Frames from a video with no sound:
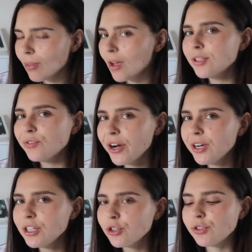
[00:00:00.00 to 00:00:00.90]
It's
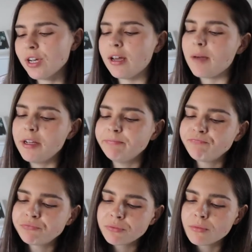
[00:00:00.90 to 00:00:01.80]
very interesting. I
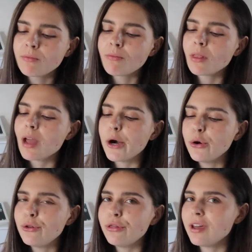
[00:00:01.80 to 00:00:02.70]
mean, I
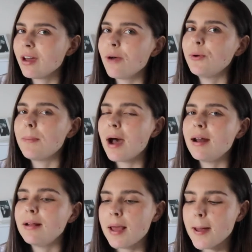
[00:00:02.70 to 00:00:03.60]
don't think I would buy
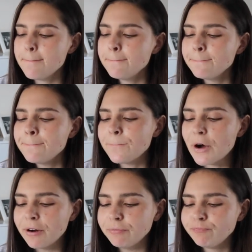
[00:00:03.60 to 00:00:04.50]
it again,
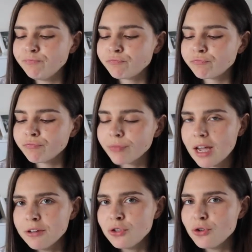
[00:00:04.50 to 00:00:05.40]
but
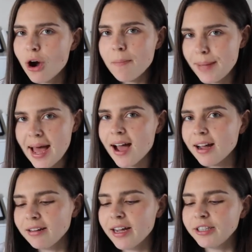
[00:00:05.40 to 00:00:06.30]
it's not
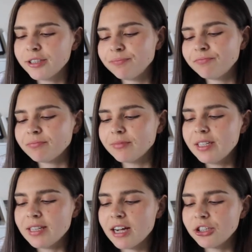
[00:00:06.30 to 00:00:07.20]
bad. Like,
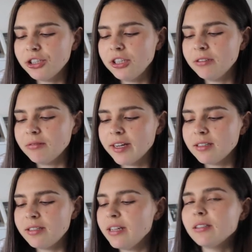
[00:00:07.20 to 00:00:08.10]
it's actually
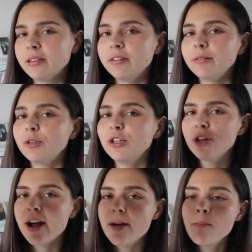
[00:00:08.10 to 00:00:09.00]
like decent. I'm gonna
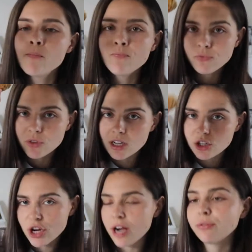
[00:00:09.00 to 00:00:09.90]
try the
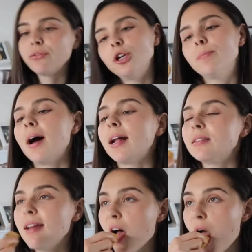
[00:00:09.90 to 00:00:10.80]
jackfruit
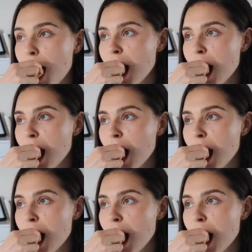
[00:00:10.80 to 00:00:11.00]
bites now.